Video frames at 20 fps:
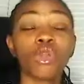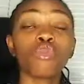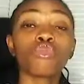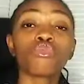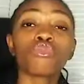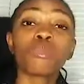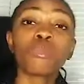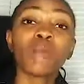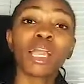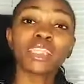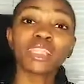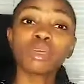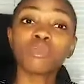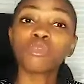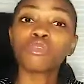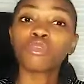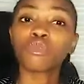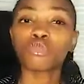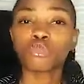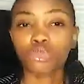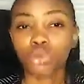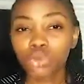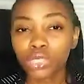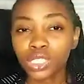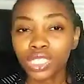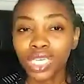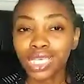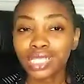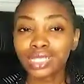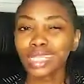remind them of a
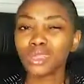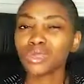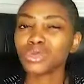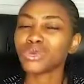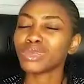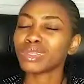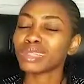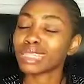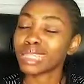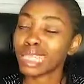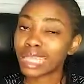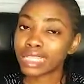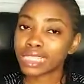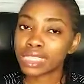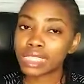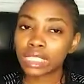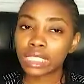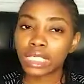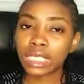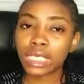project that you led